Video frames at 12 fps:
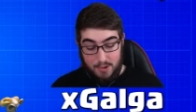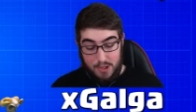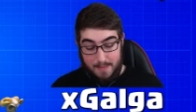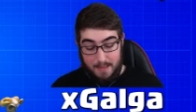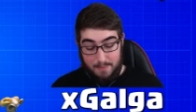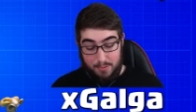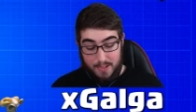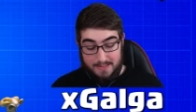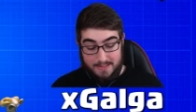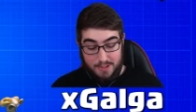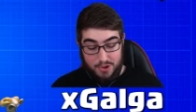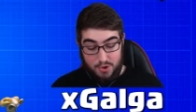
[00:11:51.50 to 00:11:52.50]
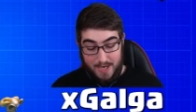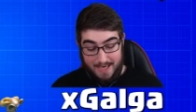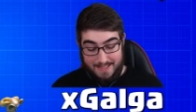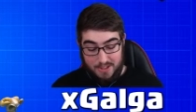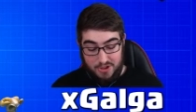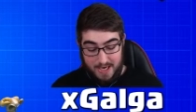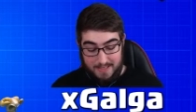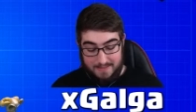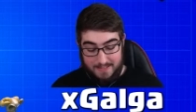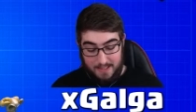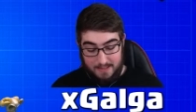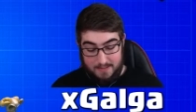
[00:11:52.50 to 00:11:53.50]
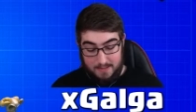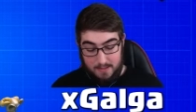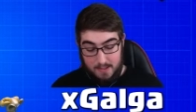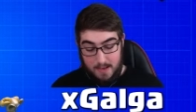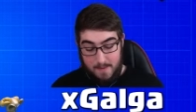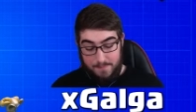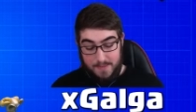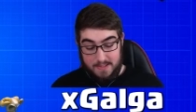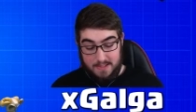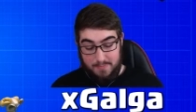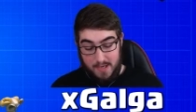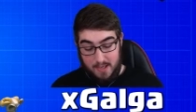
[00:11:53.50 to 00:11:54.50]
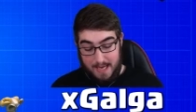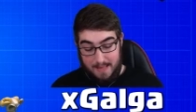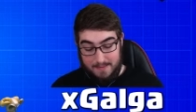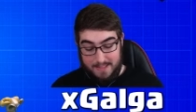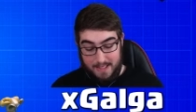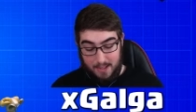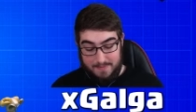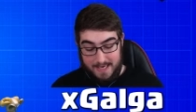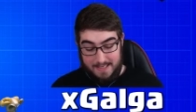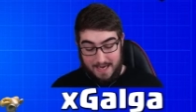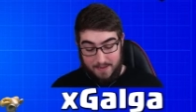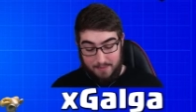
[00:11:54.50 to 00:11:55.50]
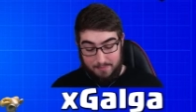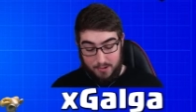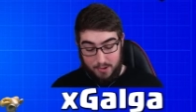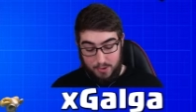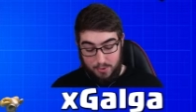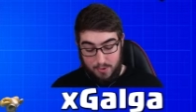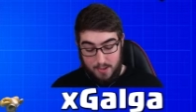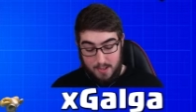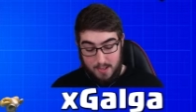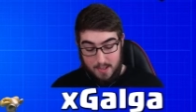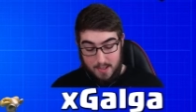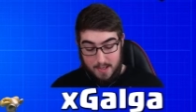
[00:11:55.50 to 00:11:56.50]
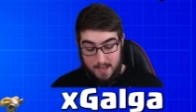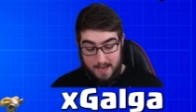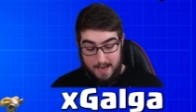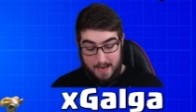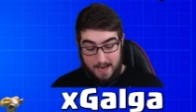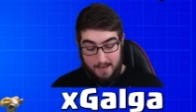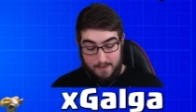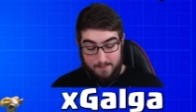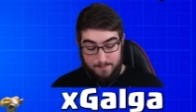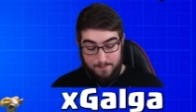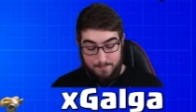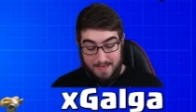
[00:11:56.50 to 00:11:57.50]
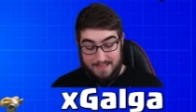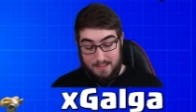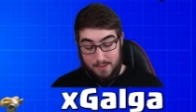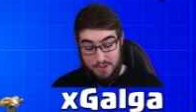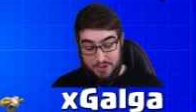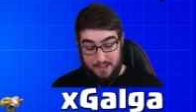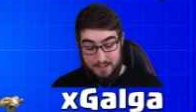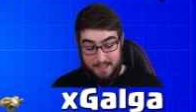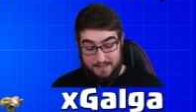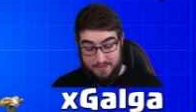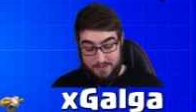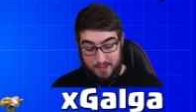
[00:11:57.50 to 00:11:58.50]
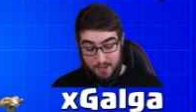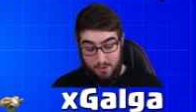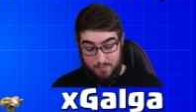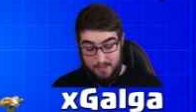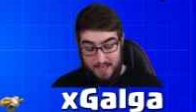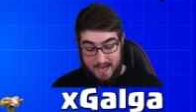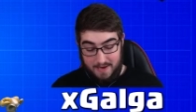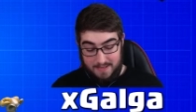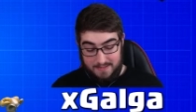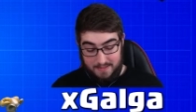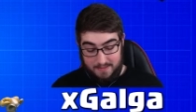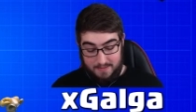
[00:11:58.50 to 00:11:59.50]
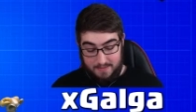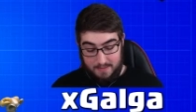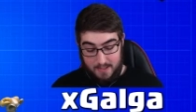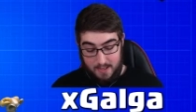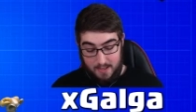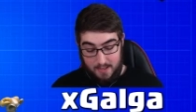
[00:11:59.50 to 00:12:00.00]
I'm going to drop my prince to distract that giant skeleton, then spear goblins to help take down the balloon, and basically we're just going to let this go, play out as is.